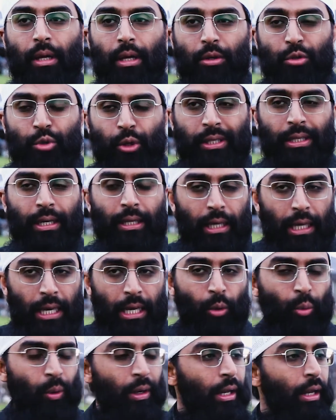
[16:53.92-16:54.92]
treated
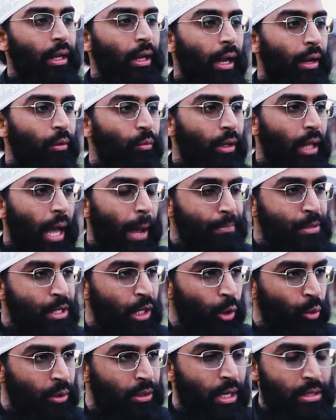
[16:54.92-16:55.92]
equally and with
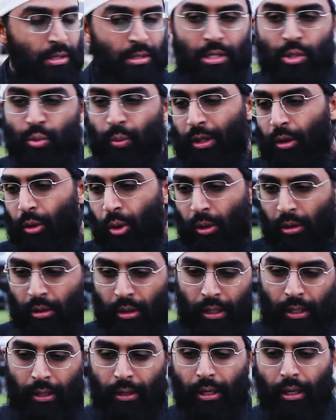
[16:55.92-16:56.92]
absolute justice with all
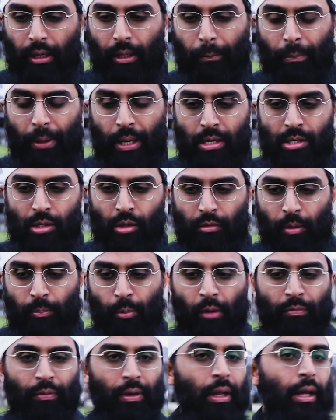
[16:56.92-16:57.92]
the companions of the
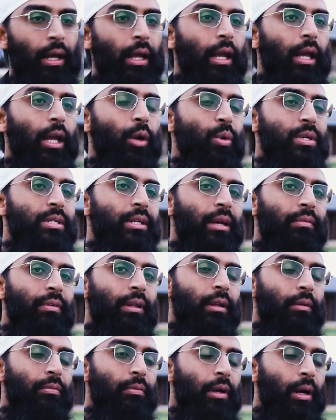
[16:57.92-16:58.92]
Prophet. He was given
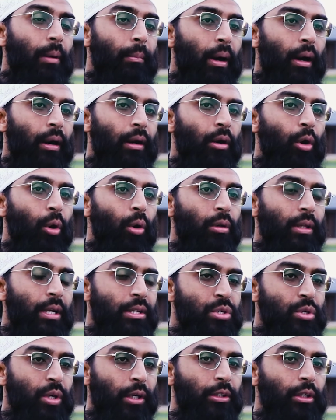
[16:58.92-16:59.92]
the command or the
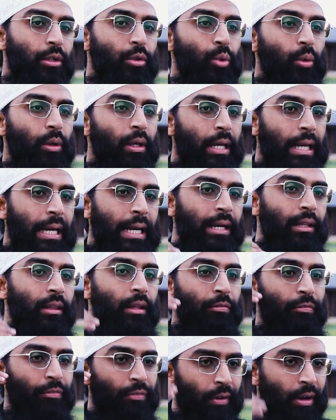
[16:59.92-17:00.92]
instruction to lead the
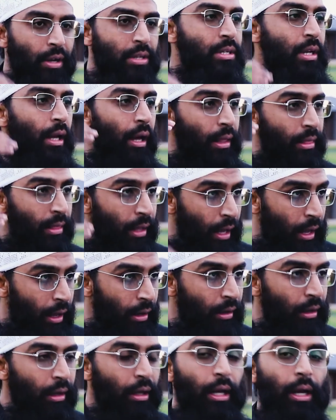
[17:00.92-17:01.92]
first
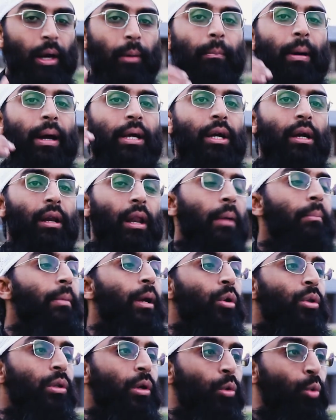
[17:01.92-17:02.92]
Azan by climbing
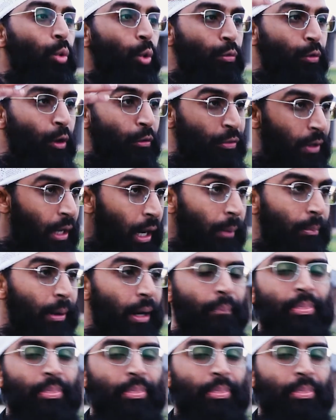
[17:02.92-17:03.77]
on the roof of Kaaba.